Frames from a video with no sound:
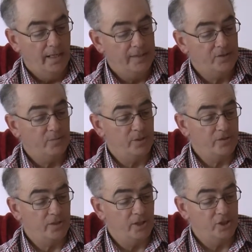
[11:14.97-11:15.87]
is to preach
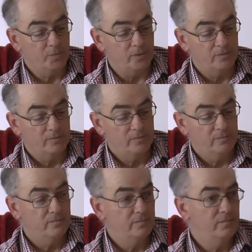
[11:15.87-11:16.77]
the gospel.
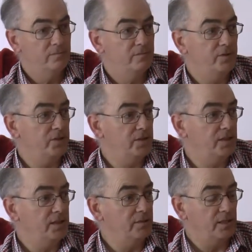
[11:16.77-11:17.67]
Verses
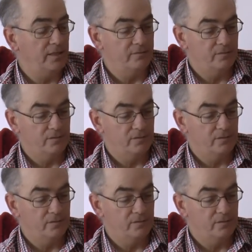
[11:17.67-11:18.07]
9 to 11.